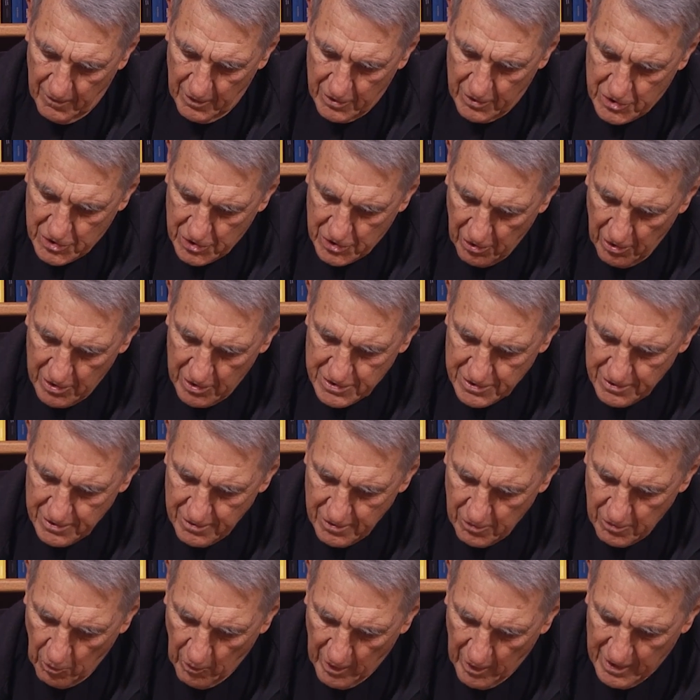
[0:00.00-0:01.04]
the Church
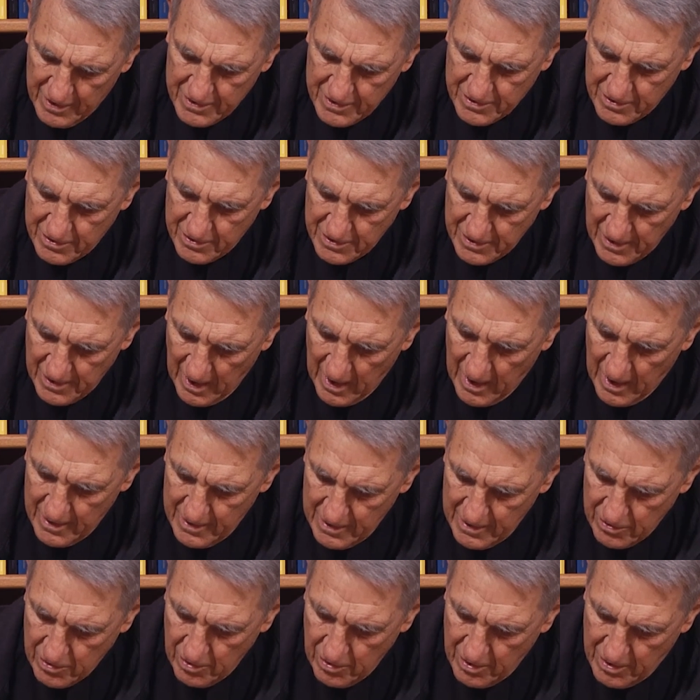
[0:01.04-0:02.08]
in the West does not
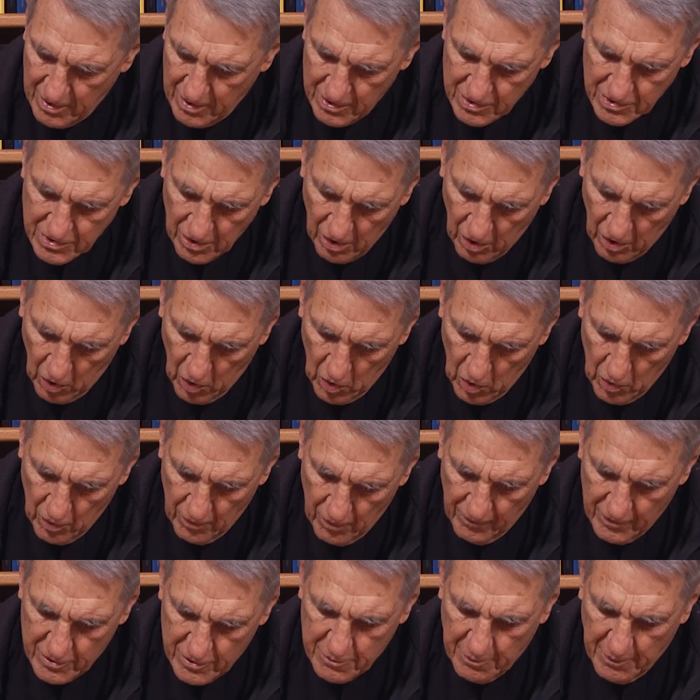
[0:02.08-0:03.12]
need to
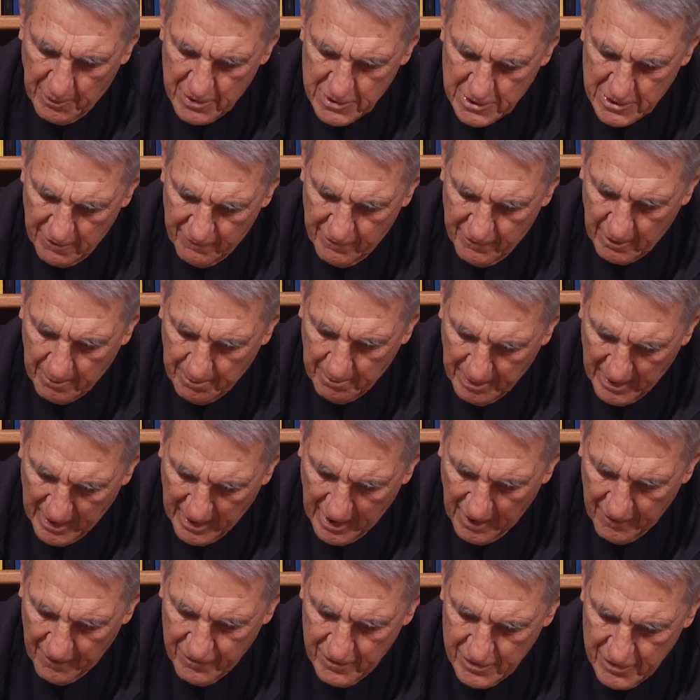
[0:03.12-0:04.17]
disown the specific
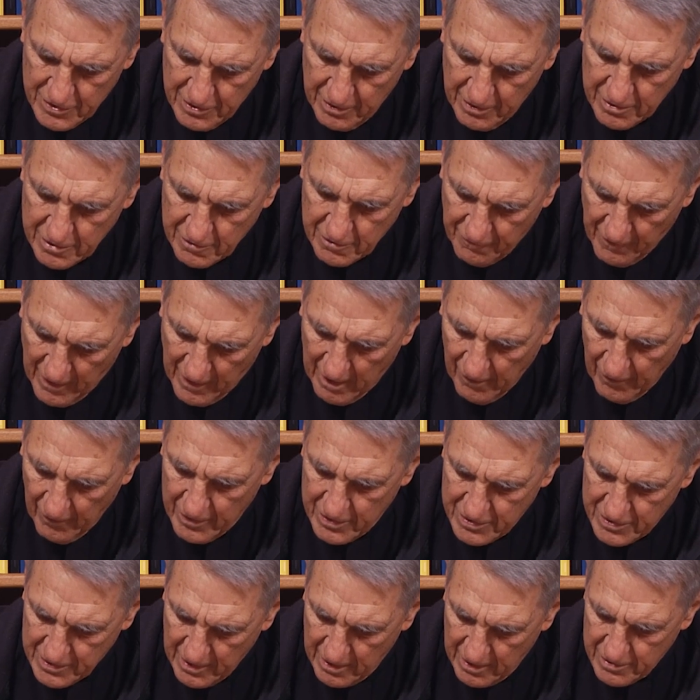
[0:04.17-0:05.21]
path she has
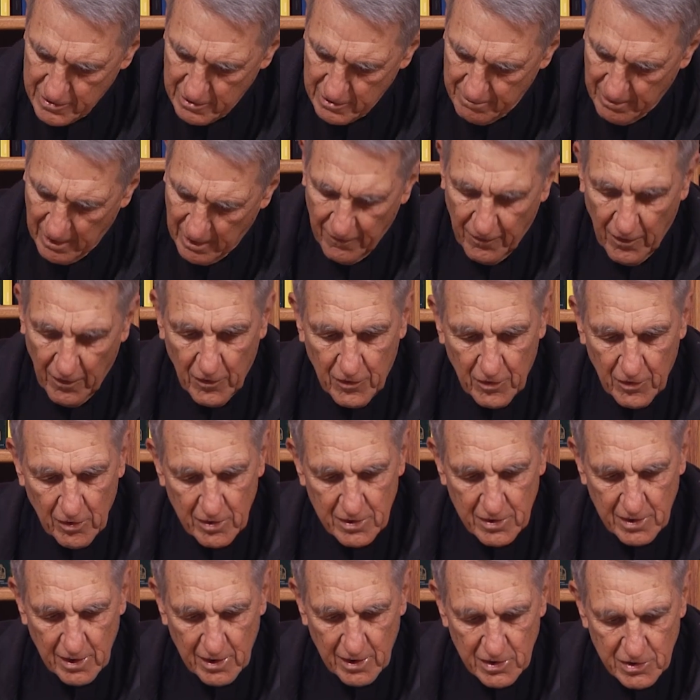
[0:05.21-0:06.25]
followed since about the
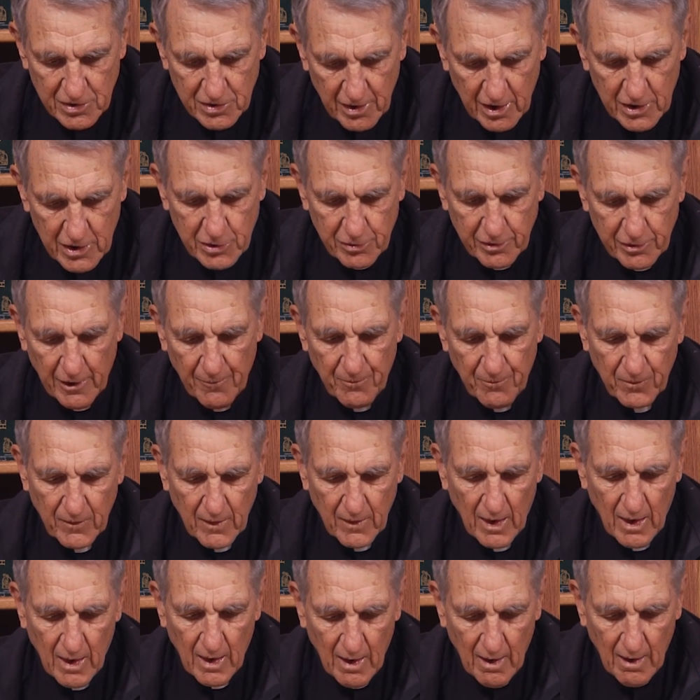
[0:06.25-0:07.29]
13th century,
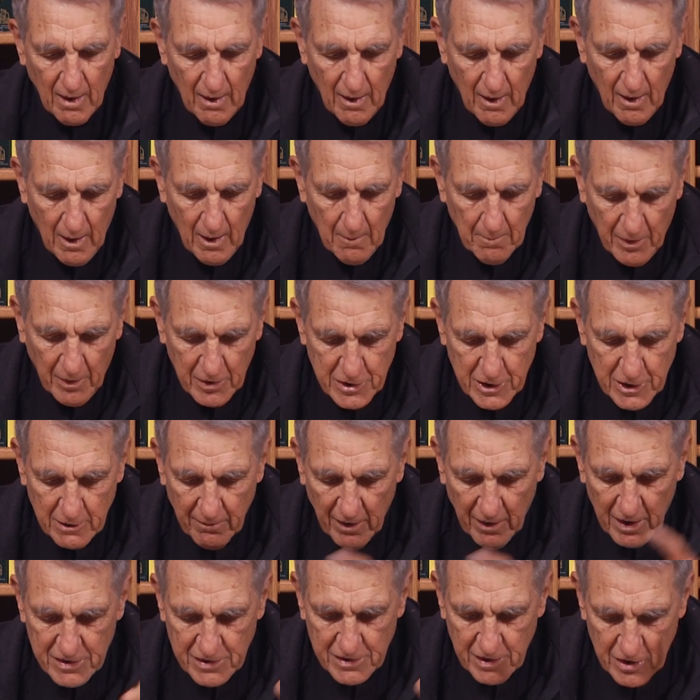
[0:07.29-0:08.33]
but she
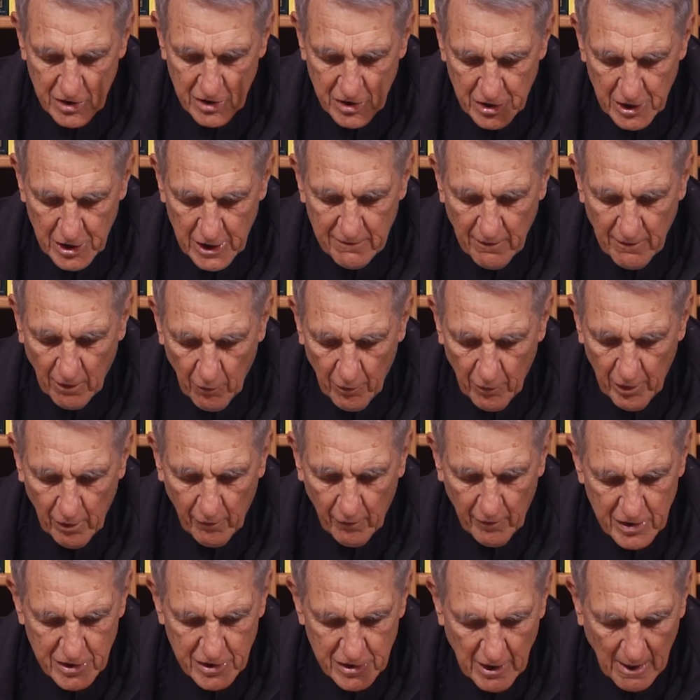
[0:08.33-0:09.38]
must achieve a
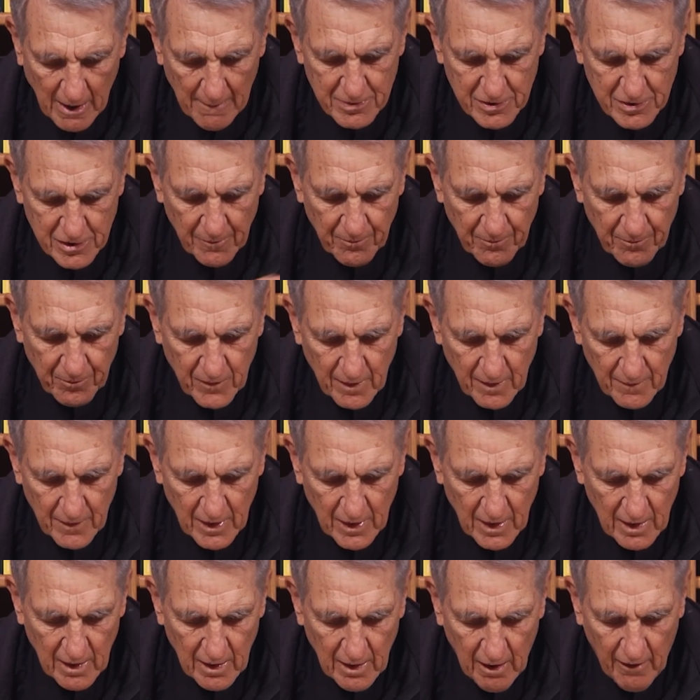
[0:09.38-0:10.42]
real reception
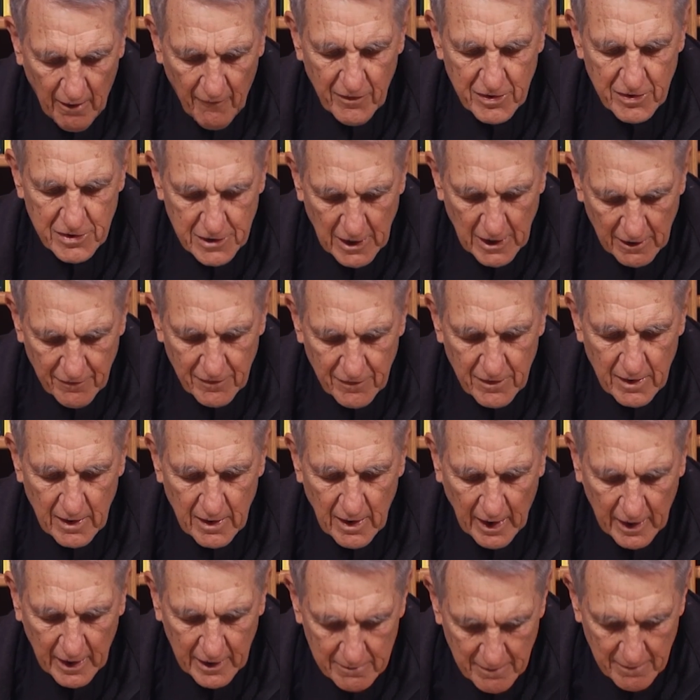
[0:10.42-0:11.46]
of the Seventh
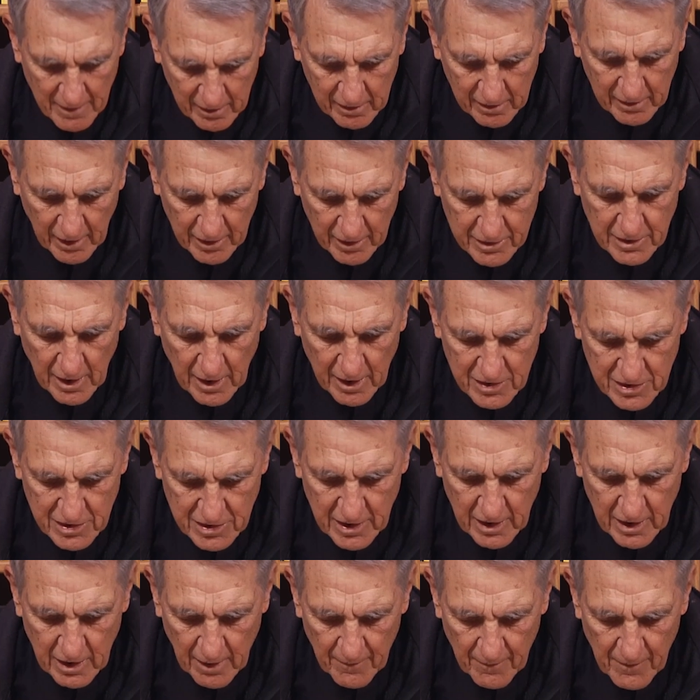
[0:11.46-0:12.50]
Ecumenical Council of
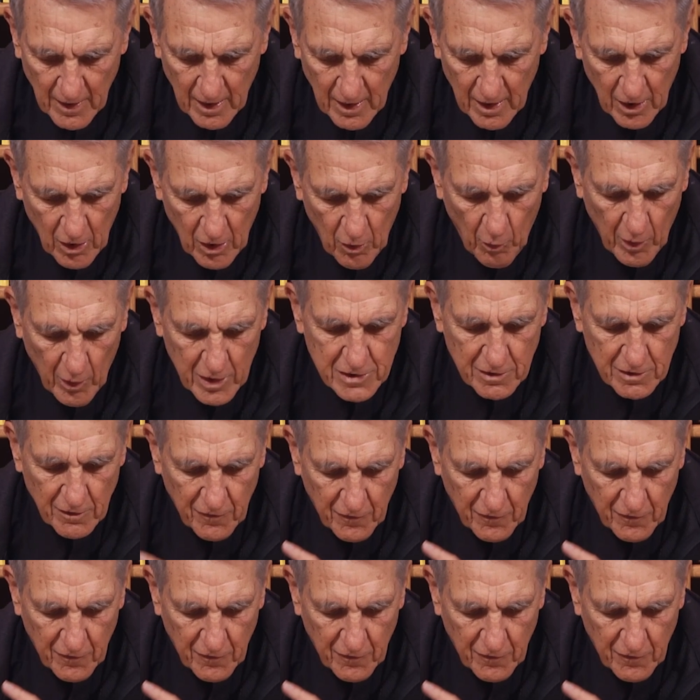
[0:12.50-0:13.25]
Nicaea, which